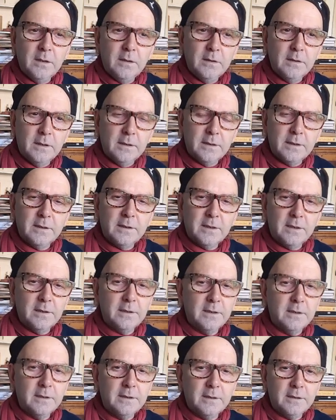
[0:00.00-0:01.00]
there's this
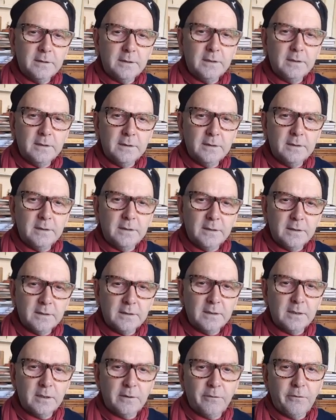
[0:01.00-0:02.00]
idea that there's
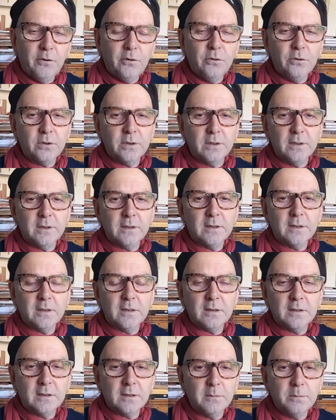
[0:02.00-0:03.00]
this force that's
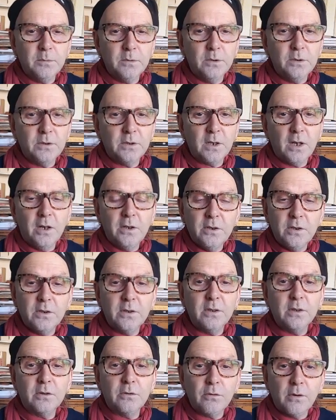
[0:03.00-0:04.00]
submerged under
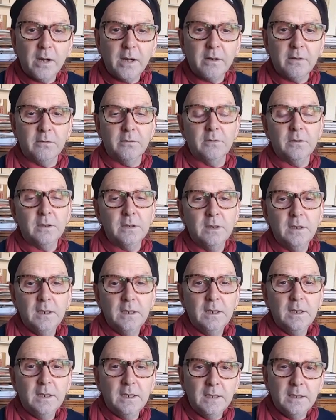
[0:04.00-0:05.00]
the ground
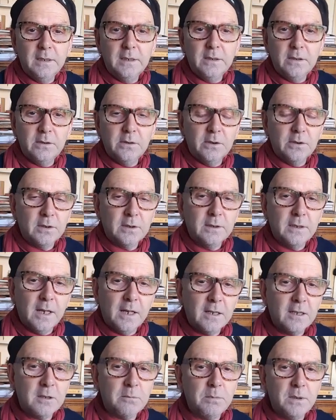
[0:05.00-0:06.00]
in the earth and
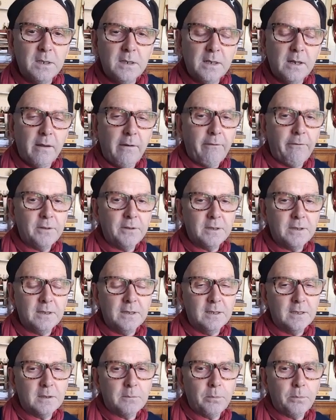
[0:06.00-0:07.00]
has been there
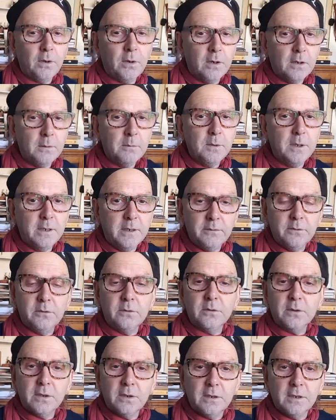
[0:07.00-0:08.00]
since
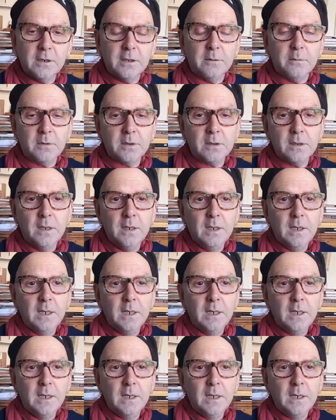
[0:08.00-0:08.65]
primeval times.